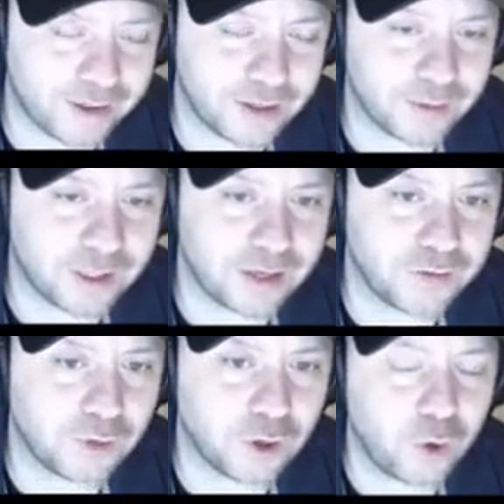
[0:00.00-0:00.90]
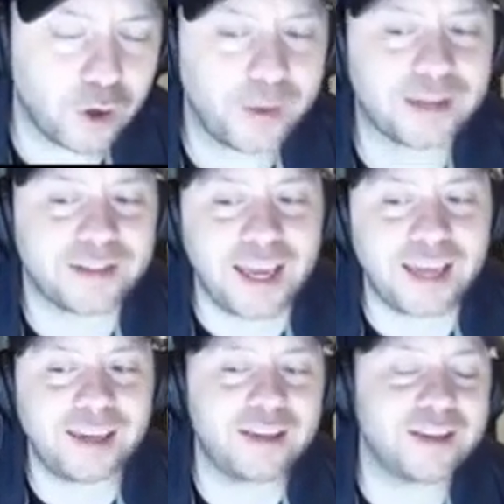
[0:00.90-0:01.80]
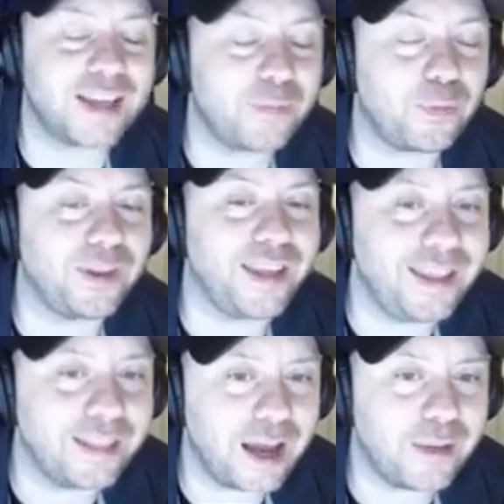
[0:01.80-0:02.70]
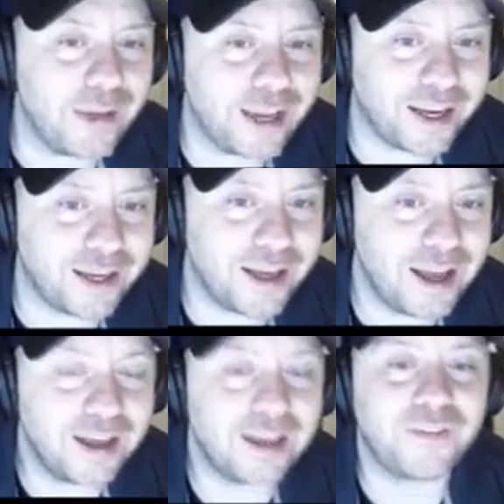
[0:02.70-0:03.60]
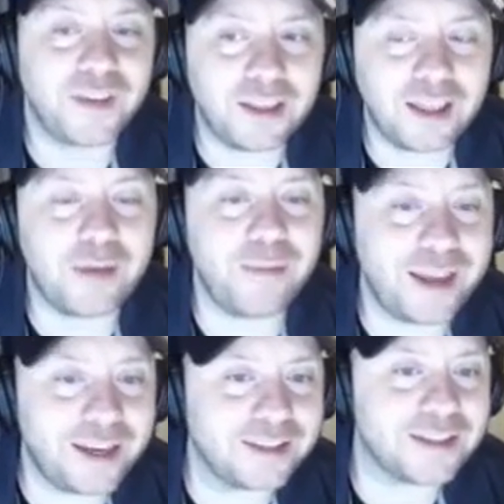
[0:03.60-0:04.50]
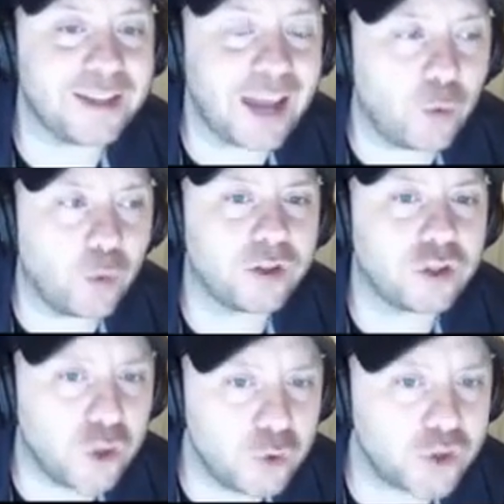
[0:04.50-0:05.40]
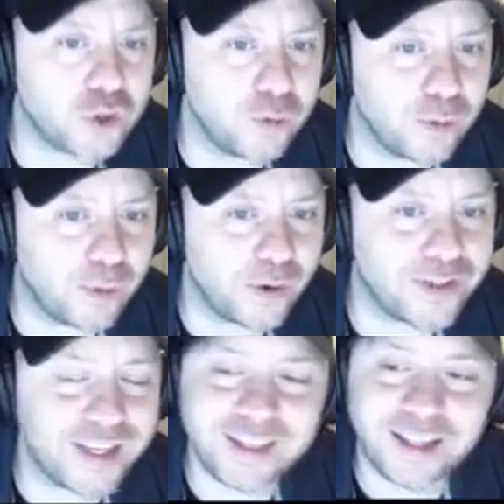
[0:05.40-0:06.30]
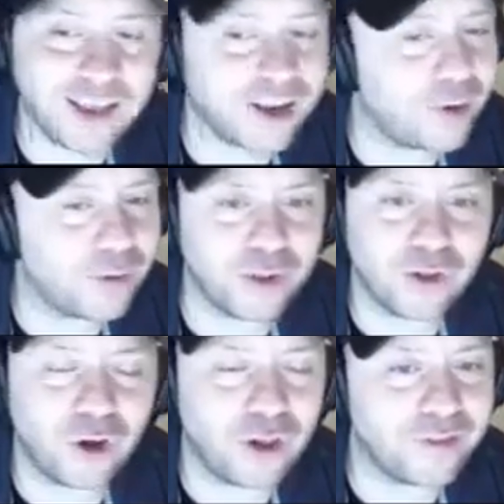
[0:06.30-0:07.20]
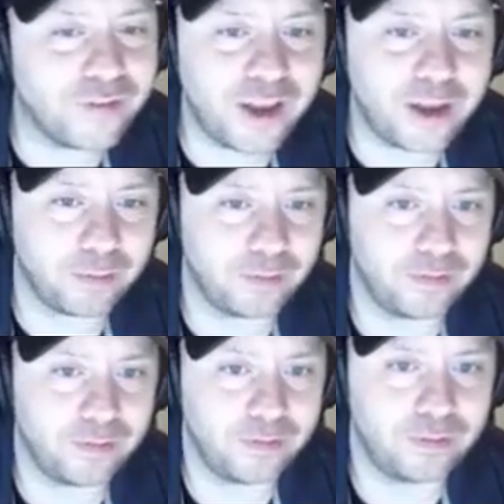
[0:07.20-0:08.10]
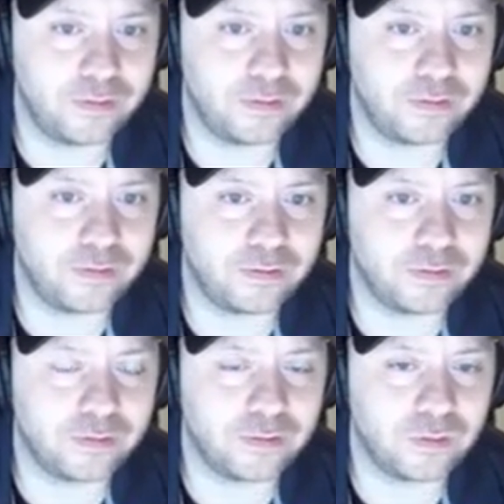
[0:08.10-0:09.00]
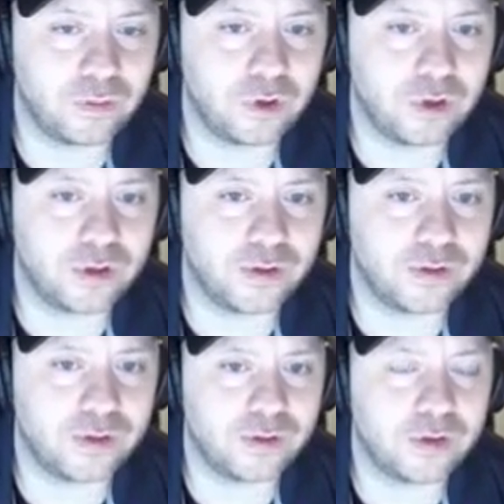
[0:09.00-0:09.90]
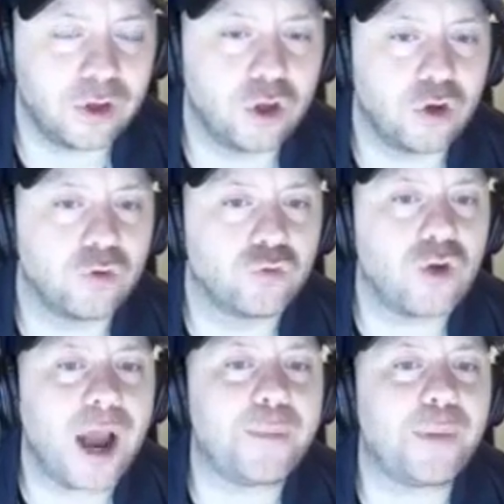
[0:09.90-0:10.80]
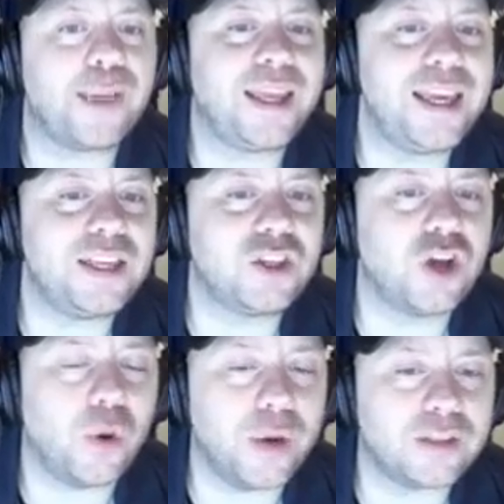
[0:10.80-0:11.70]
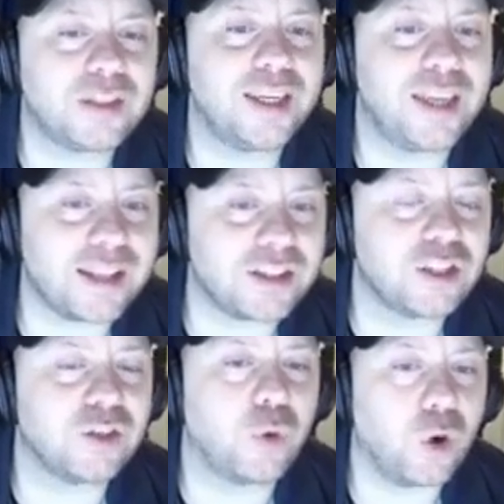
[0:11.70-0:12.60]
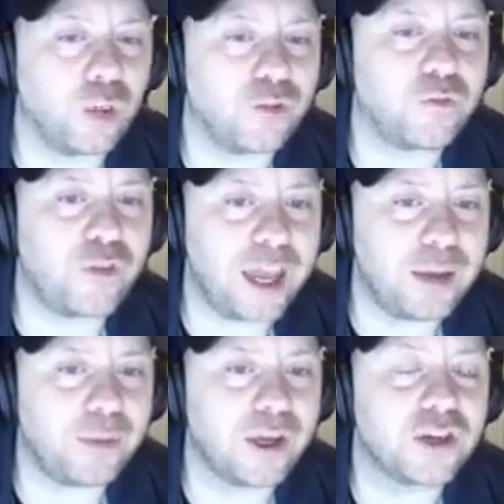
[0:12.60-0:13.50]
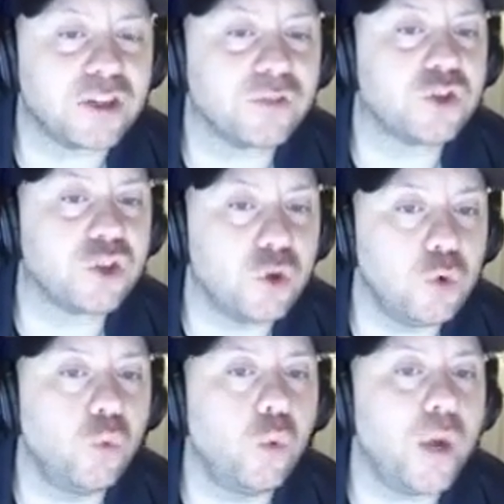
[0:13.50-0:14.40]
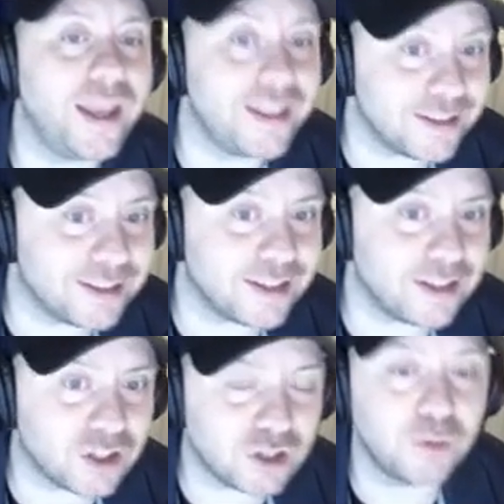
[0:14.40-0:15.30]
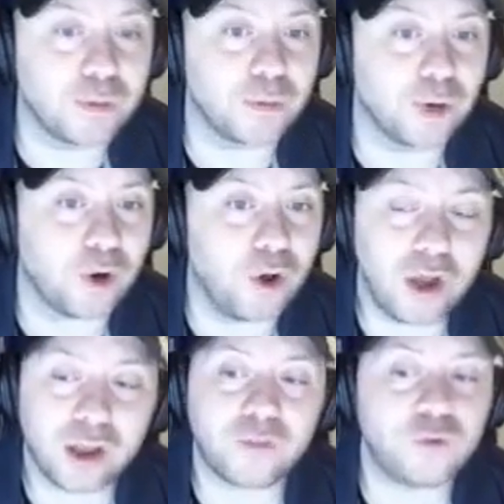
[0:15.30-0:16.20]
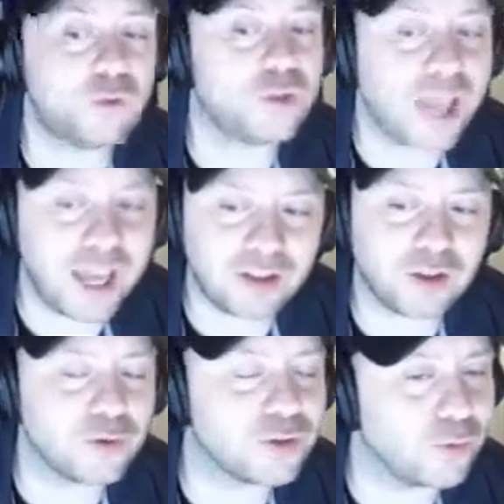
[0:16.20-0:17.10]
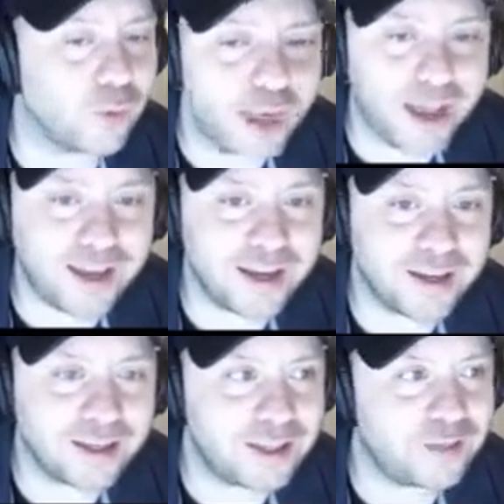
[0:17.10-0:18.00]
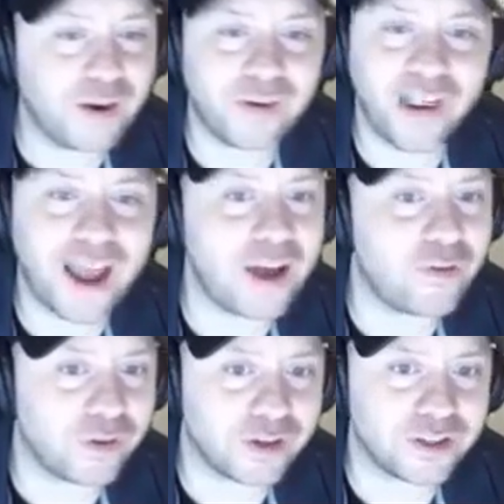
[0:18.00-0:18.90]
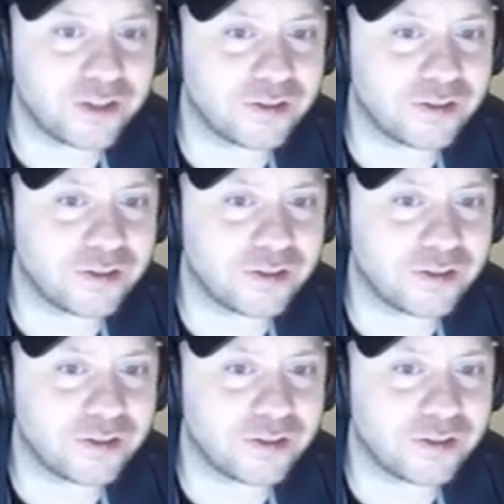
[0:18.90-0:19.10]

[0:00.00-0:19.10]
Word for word: sometimes for a quarterback. Take example Eli Manning. If Eli Manning does not win 2 Super Bowls, he's not going to the Hall of Fame. Well, there you again. Eli Manning did not win 2 Super Bowls. Right, but he's going to get to the Hall of Fame because of 2 wins in the Super Bowl. If you take those away, he's very average.